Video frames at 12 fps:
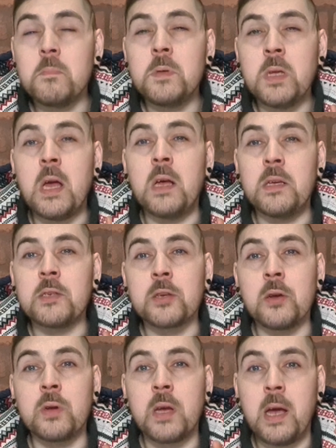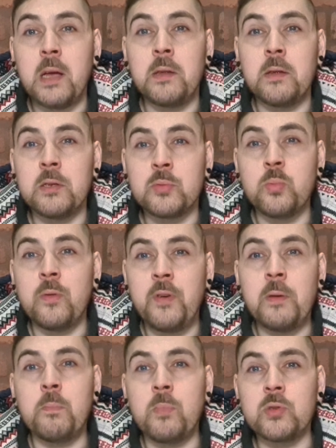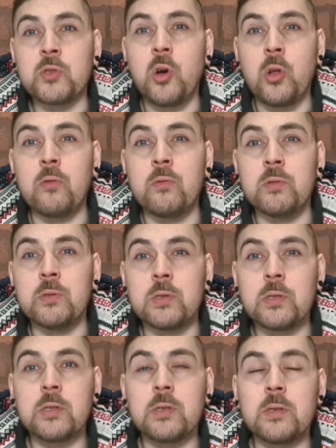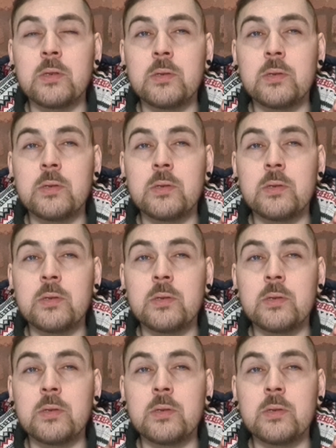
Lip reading: yeah, it's okay. It's within my tolerance,